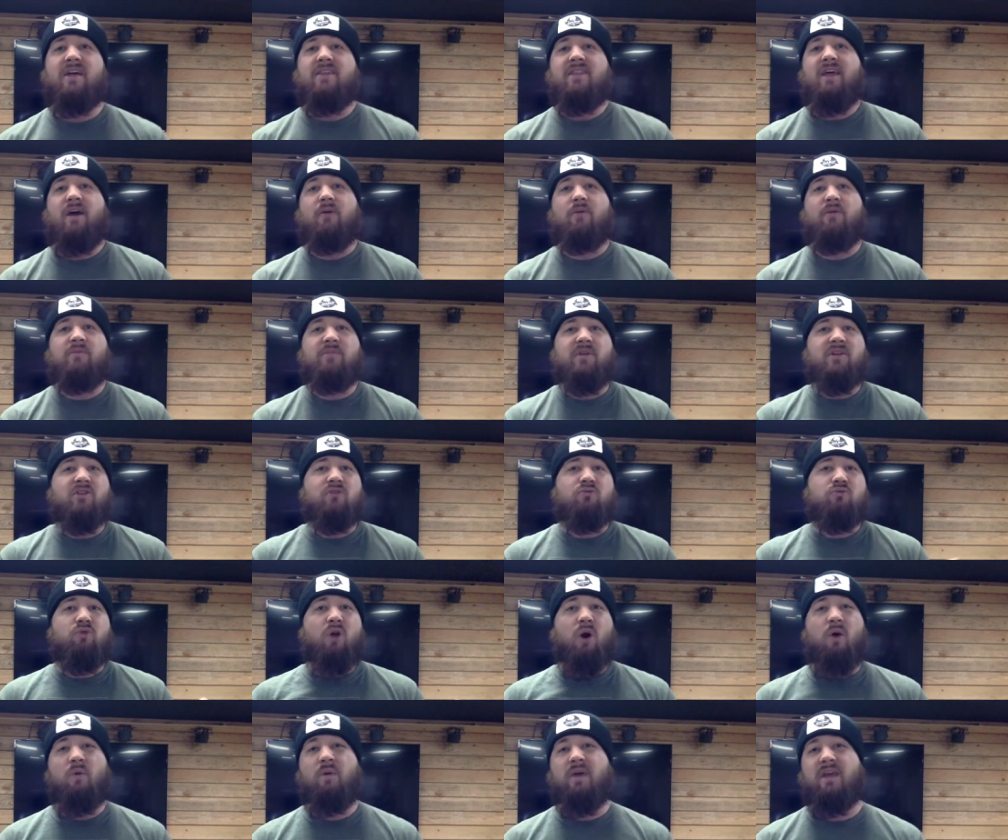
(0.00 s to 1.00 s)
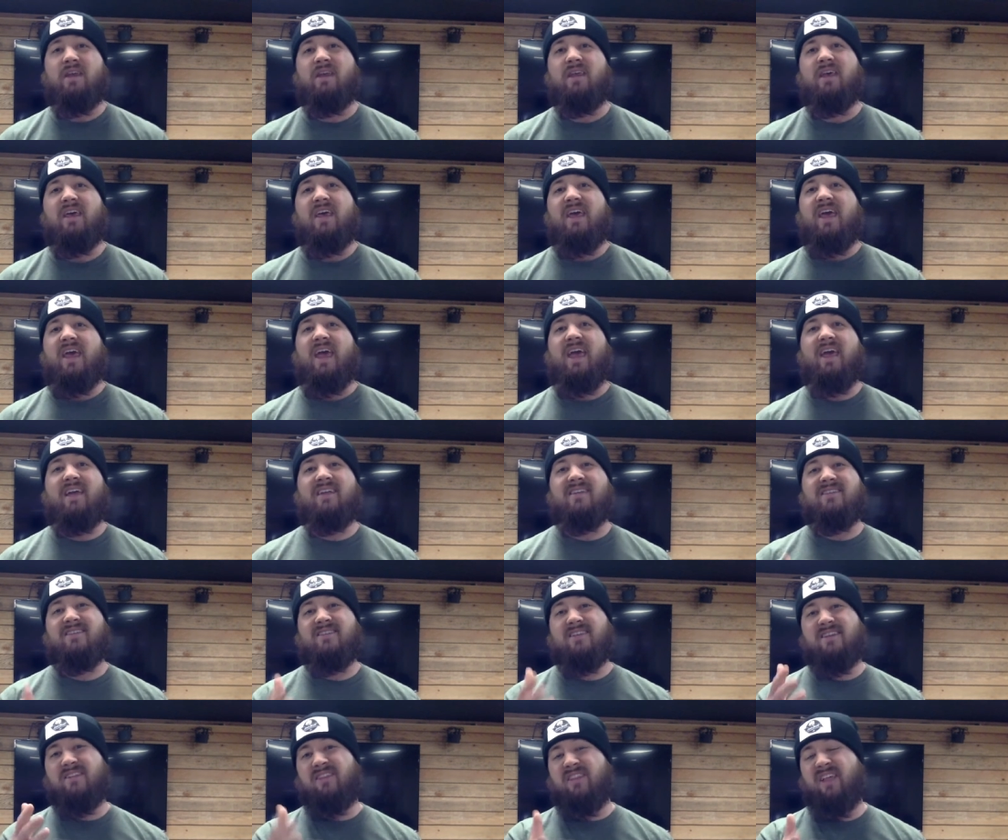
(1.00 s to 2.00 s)
that we've been growing, and
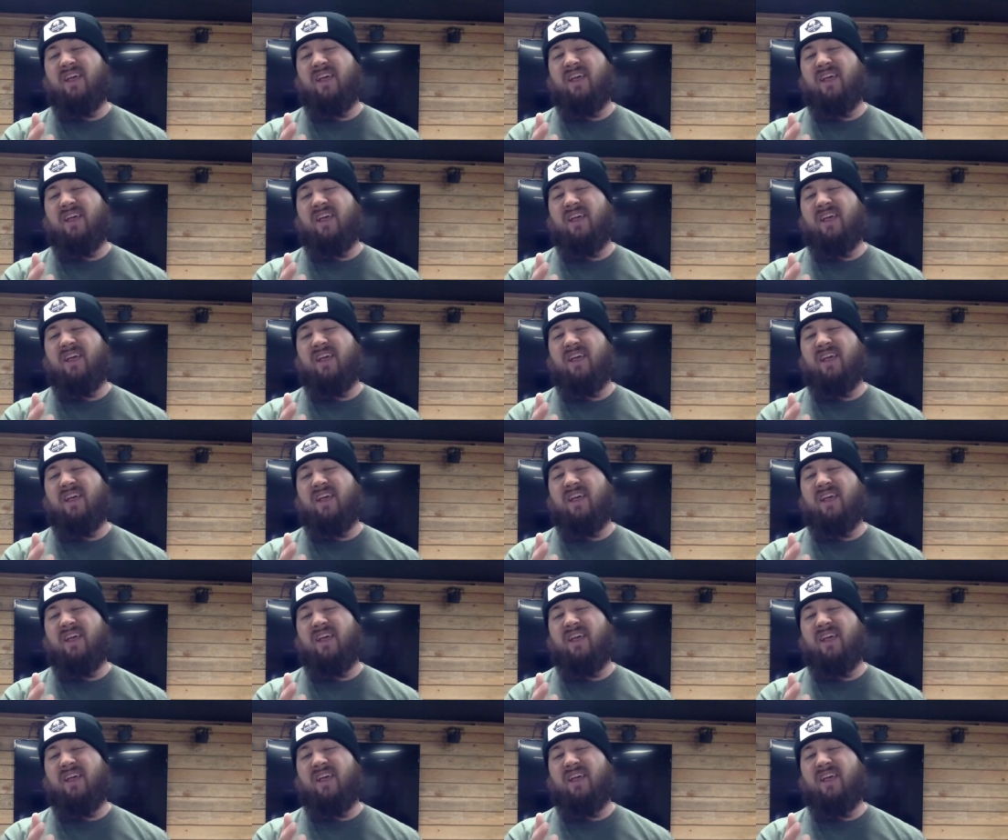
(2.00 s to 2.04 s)
eh, to